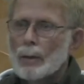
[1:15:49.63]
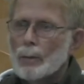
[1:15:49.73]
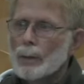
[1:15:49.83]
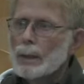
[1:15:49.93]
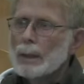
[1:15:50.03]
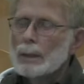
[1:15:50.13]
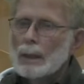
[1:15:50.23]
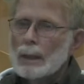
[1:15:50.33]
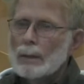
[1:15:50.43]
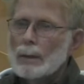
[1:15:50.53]

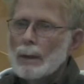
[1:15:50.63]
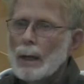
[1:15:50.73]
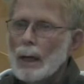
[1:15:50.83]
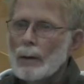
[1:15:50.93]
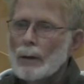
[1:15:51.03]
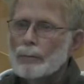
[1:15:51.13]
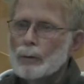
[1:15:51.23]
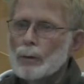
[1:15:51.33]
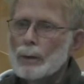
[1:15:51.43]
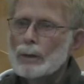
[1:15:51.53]
really a
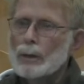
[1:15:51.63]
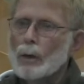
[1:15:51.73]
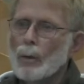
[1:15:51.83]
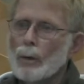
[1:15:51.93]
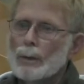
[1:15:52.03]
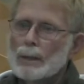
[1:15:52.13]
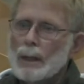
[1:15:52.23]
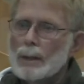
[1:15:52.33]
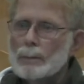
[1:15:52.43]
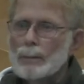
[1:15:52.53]
few years ago when we
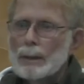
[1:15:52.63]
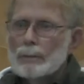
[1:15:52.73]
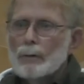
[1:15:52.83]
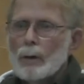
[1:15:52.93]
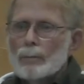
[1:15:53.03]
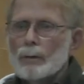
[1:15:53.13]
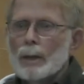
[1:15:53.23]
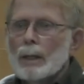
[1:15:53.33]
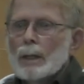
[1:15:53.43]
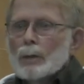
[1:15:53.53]
started being involved with
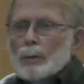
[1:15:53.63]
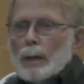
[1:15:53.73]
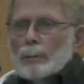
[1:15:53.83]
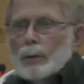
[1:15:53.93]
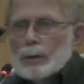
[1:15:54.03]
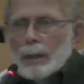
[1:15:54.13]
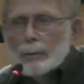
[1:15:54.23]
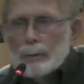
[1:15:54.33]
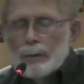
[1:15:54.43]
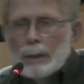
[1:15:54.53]
trying to push
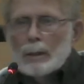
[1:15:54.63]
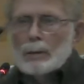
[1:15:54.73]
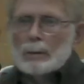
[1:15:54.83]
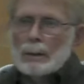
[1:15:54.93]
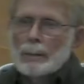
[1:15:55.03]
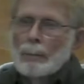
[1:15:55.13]
electric vehicles